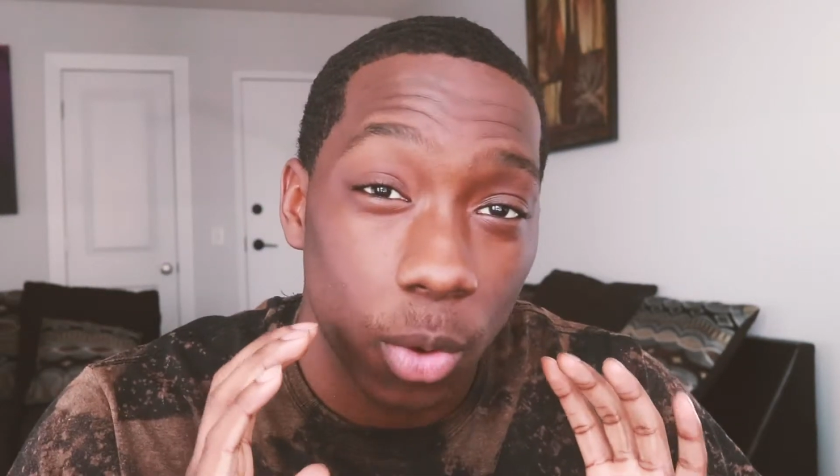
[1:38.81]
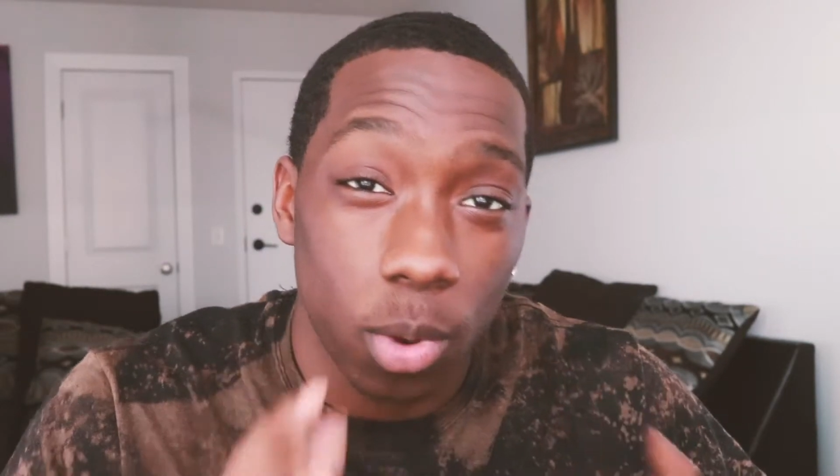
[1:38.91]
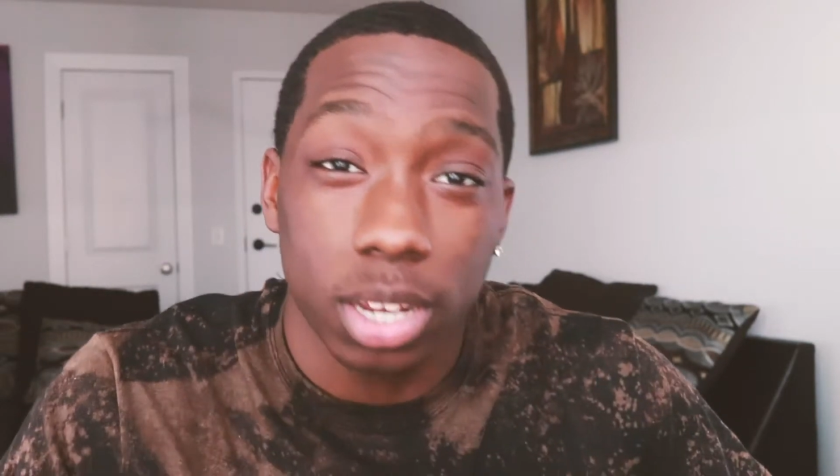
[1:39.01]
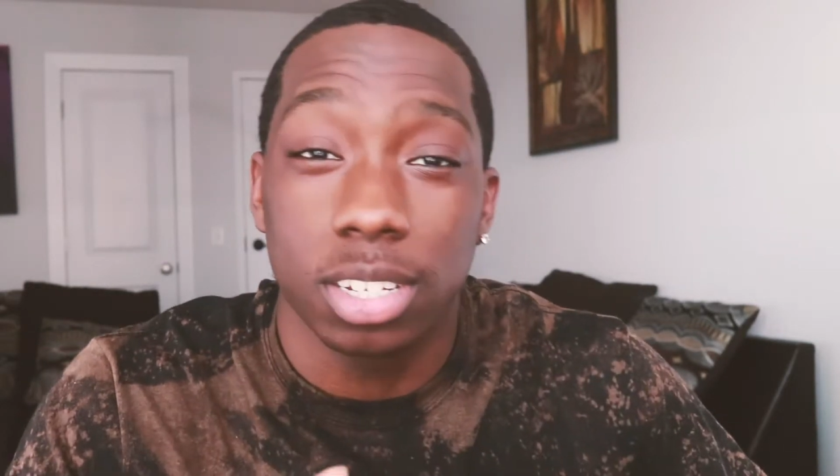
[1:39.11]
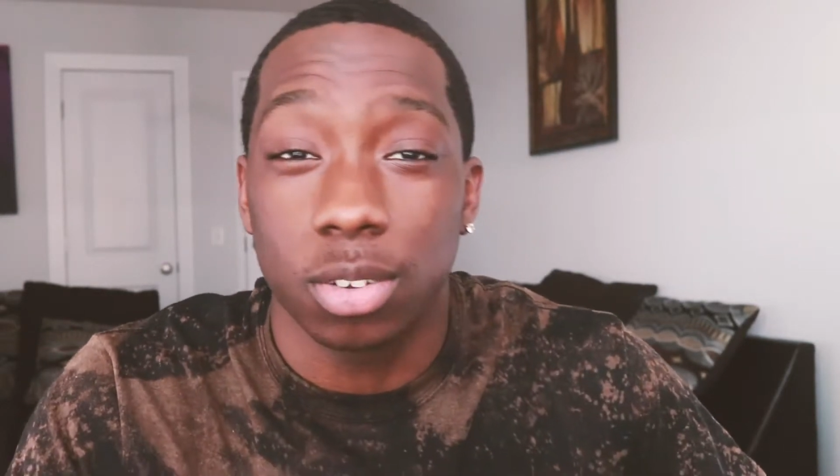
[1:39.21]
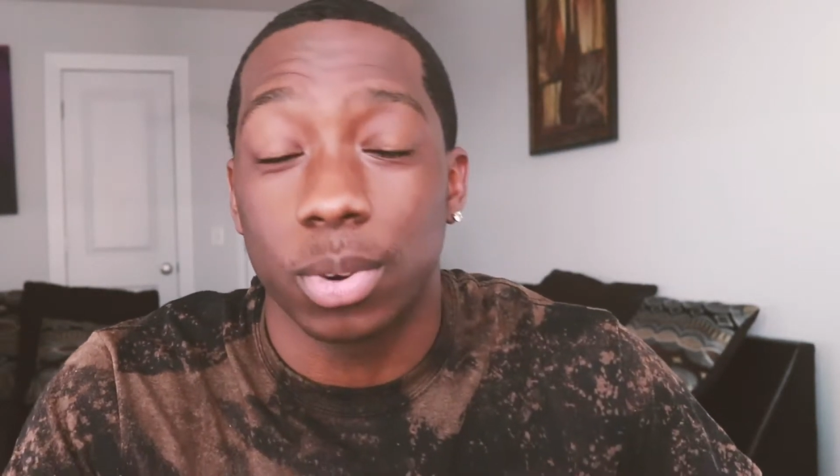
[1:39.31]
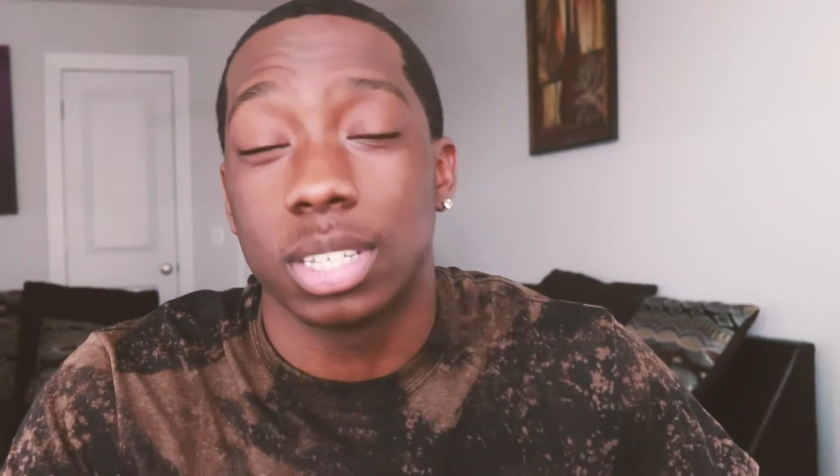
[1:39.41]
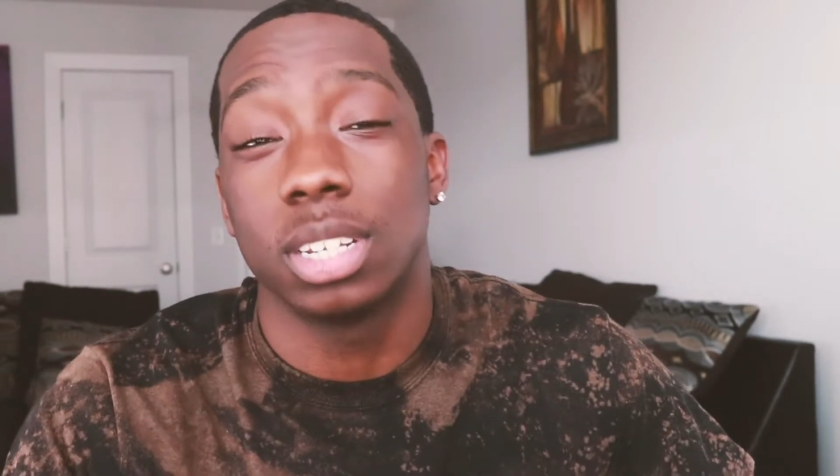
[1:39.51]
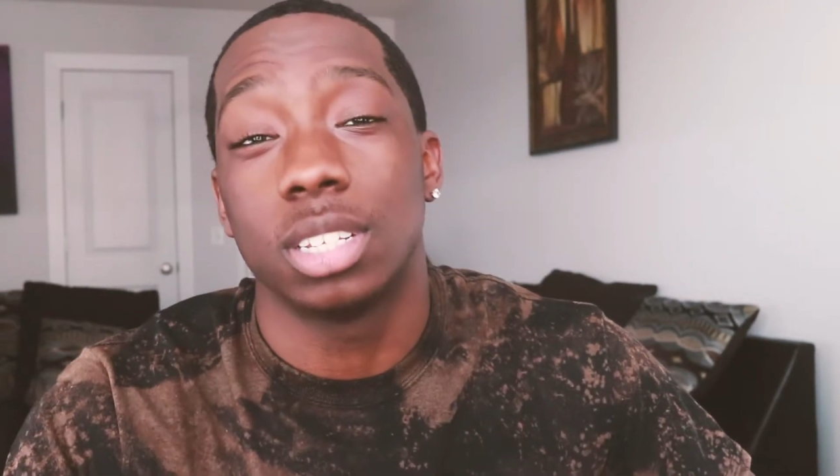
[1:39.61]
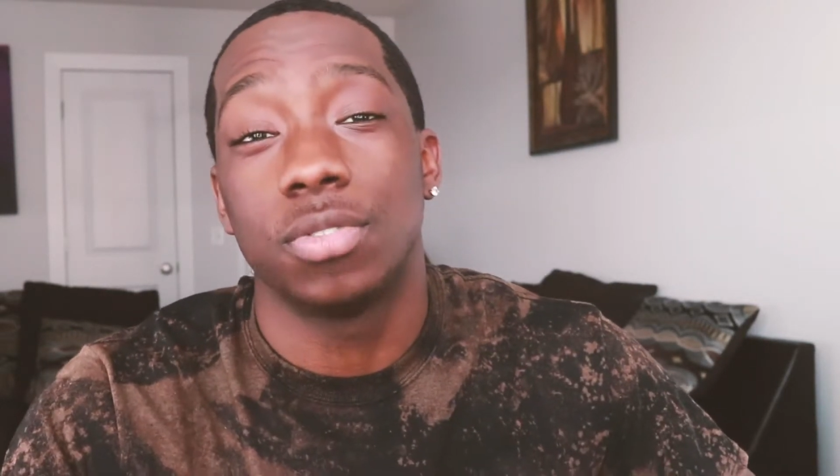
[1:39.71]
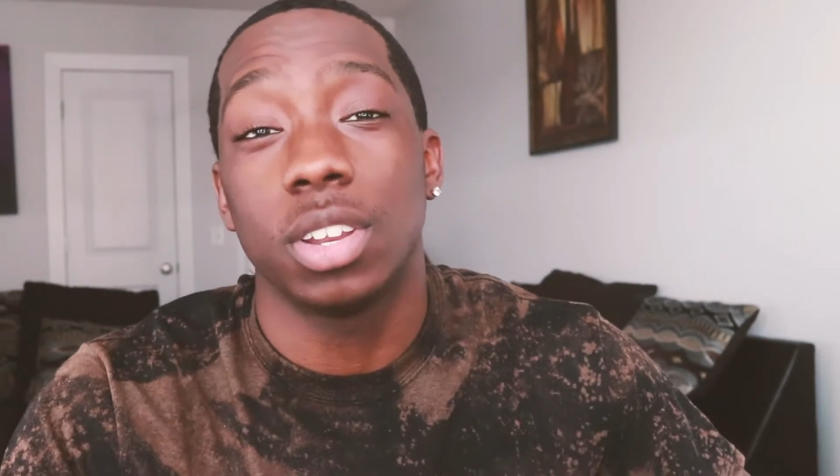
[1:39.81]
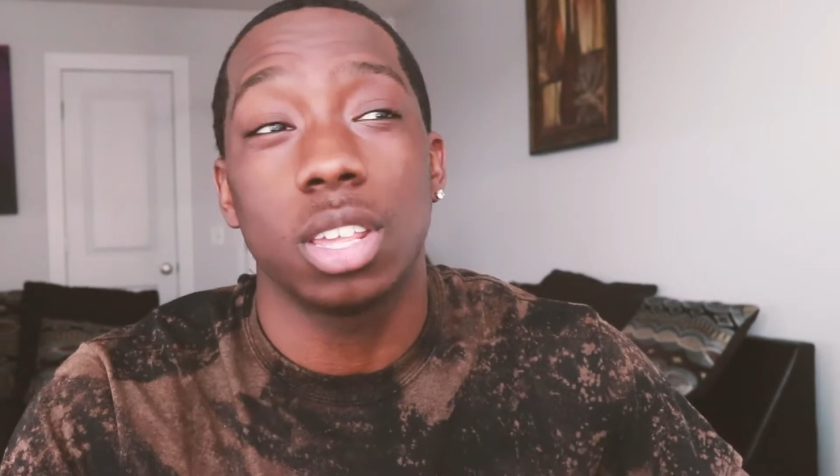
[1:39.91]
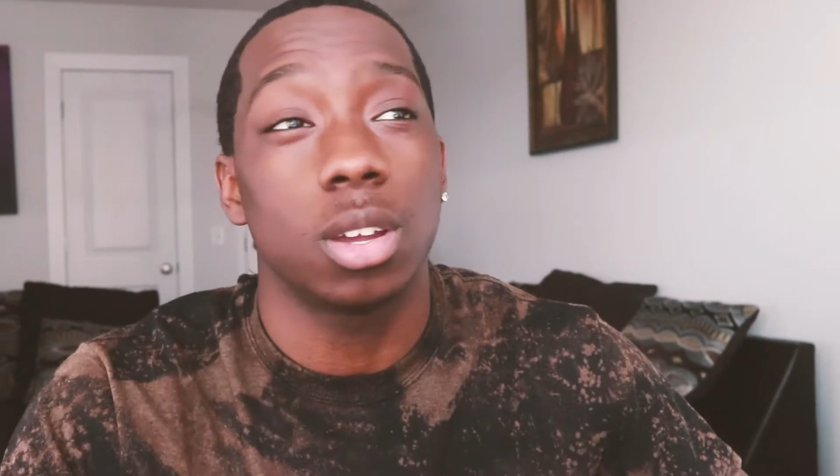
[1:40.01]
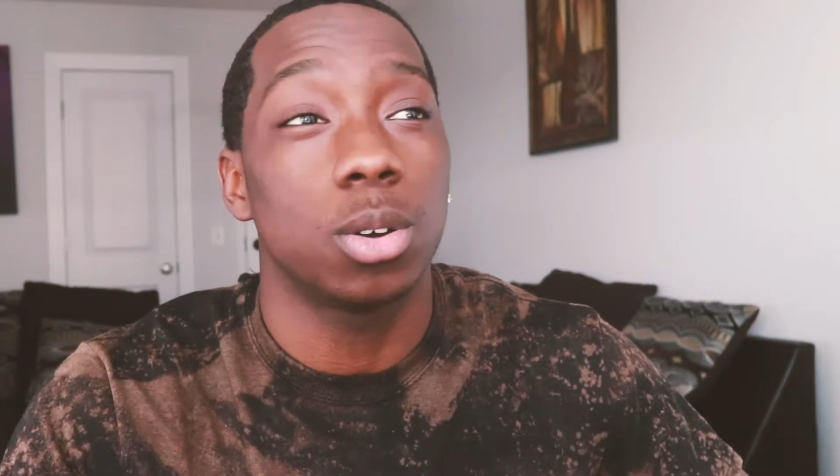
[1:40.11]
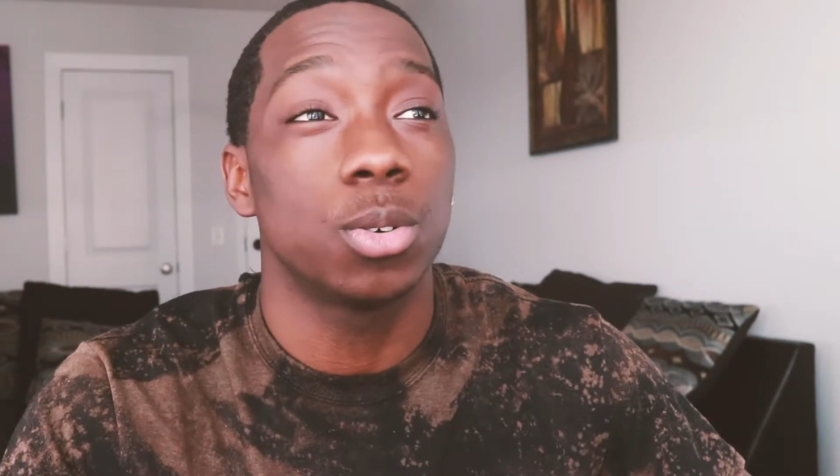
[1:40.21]
watches the rest of this
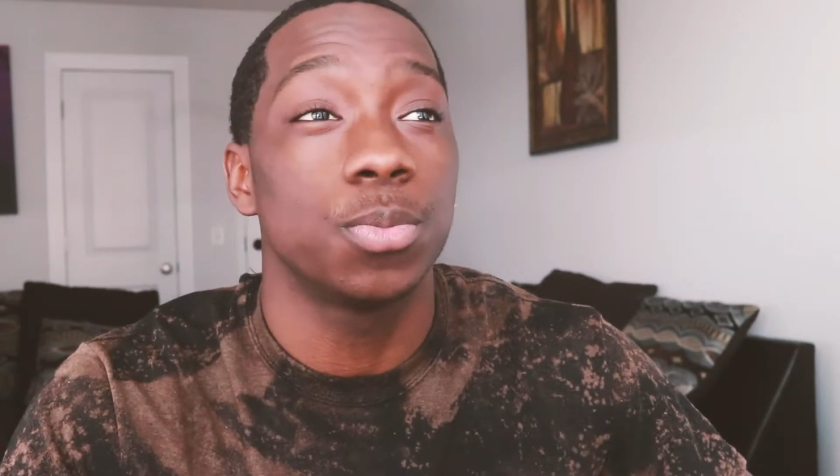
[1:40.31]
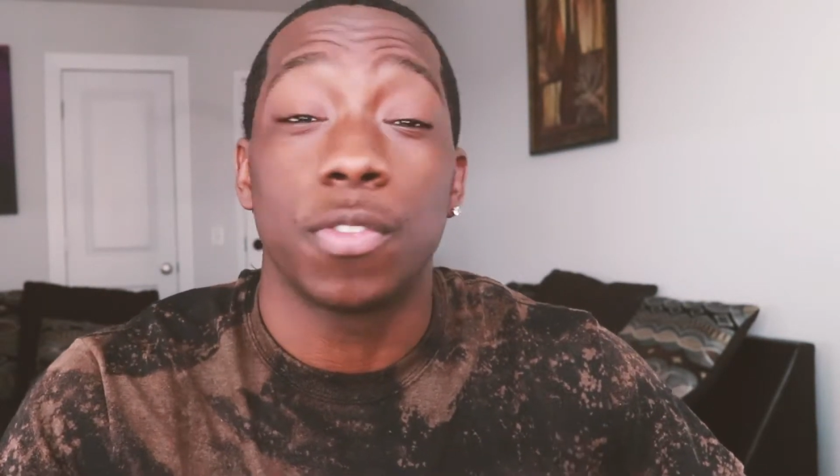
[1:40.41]
video.